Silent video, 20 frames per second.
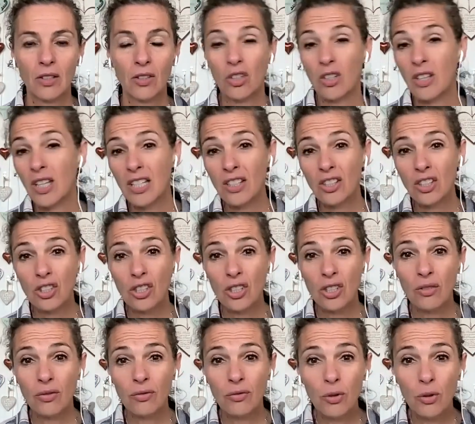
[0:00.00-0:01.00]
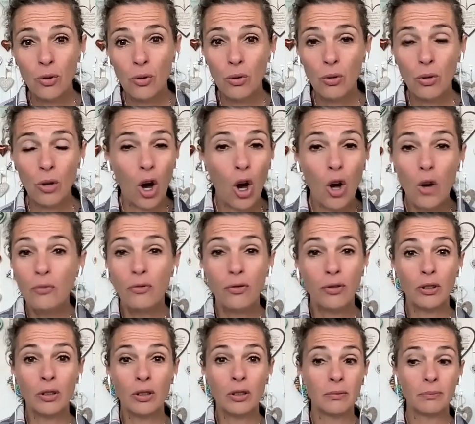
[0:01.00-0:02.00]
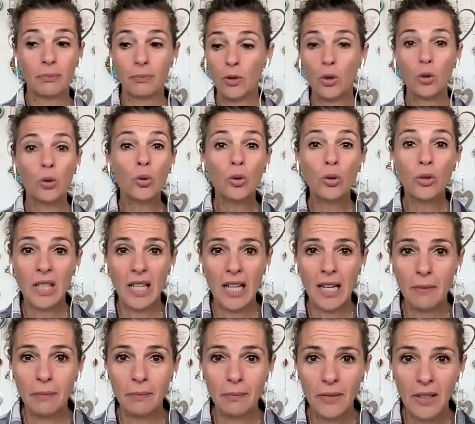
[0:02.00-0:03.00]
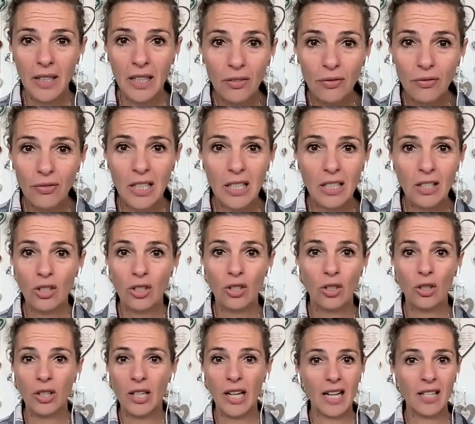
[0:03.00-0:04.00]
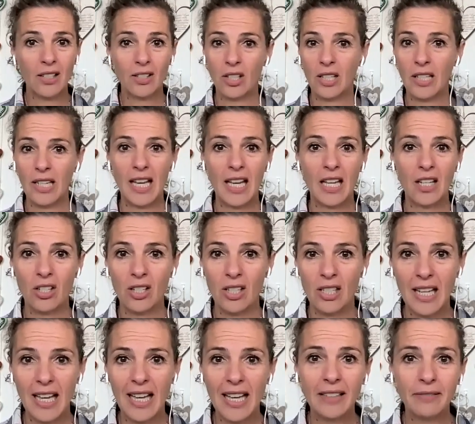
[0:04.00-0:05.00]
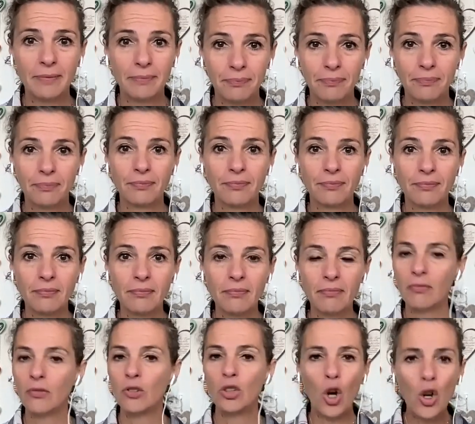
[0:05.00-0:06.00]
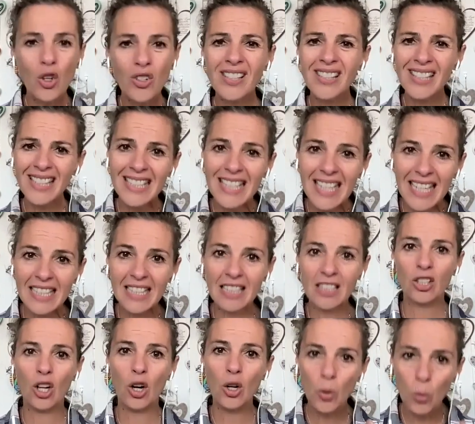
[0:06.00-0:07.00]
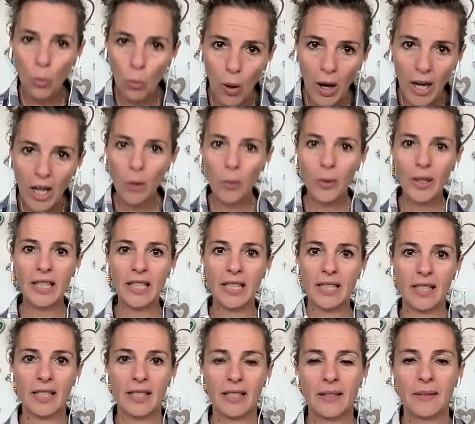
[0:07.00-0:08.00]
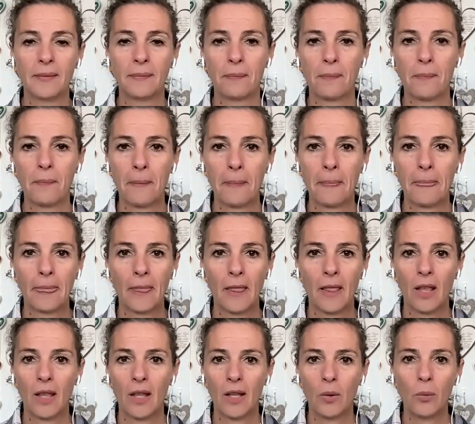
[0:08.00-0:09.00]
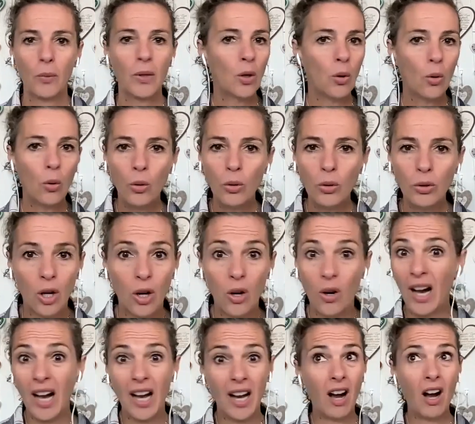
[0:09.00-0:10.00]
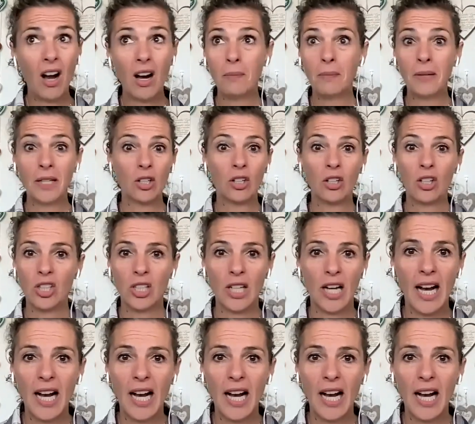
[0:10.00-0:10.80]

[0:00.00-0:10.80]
So these are just a few hopeful tools that I'm gifting to you guys today to say, don't sit in it, don't wallow in it. We all know, oh my gosh,